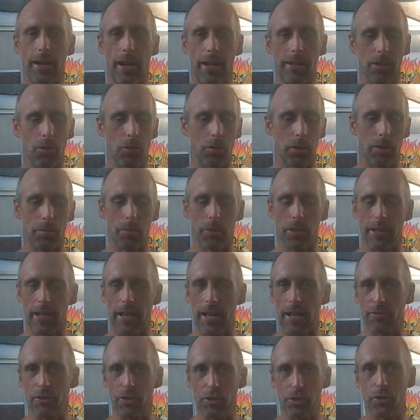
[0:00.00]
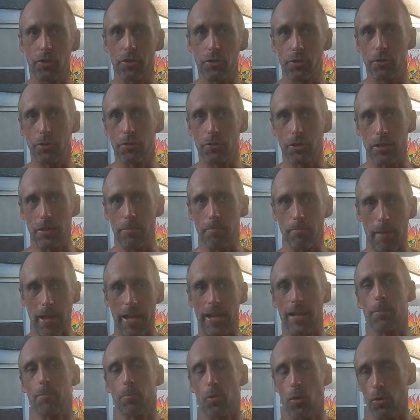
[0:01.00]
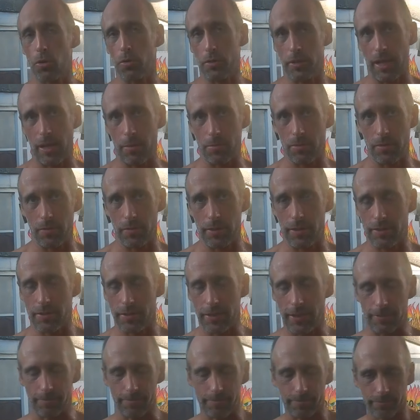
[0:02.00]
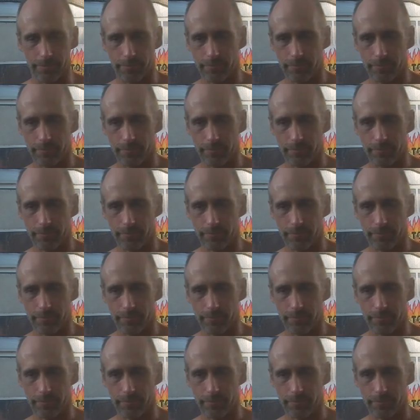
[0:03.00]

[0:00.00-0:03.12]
I know what I'm going to have to do to make prototypes of this thing.